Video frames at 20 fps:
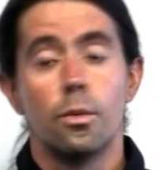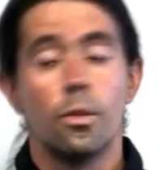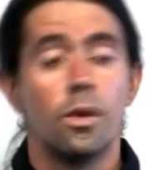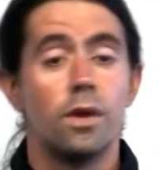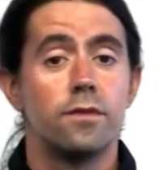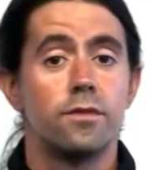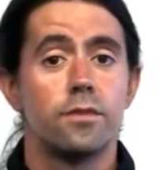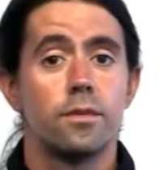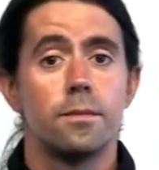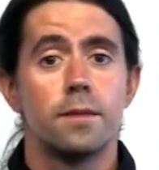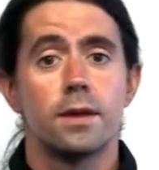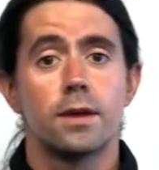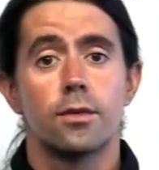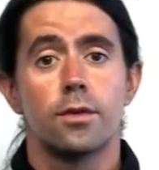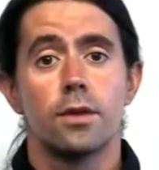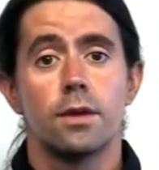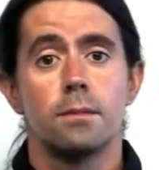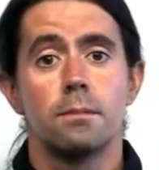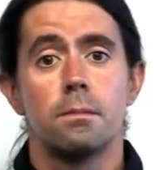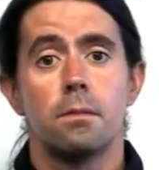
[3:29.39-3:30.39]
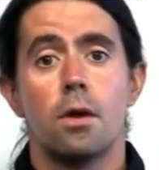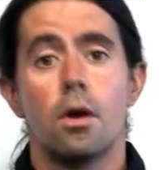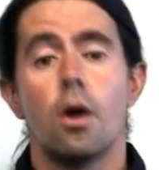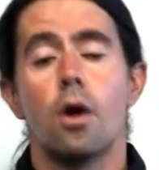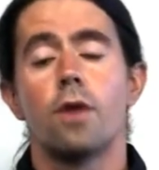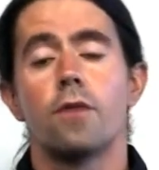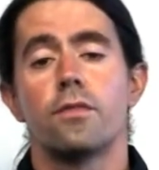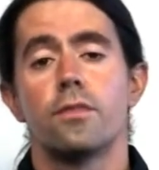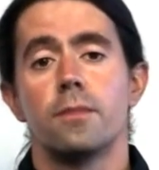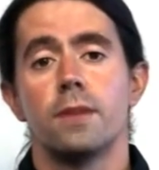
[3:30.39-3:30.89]
one from Micrium
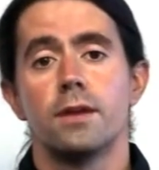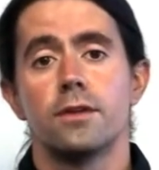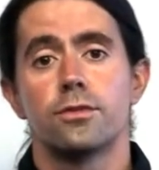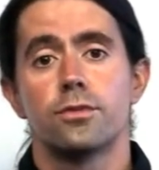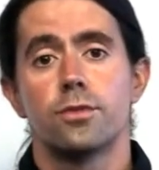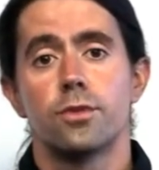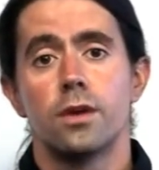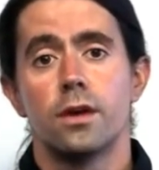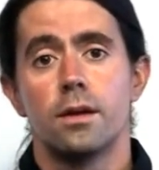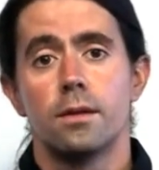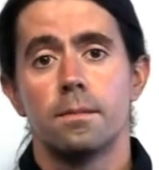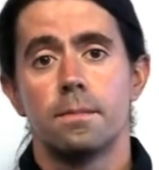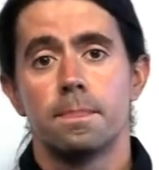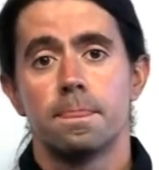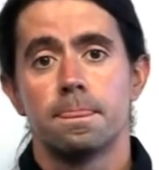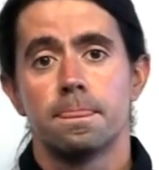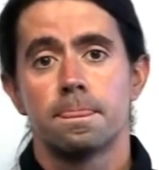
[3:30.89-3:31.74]
or from elsewhere.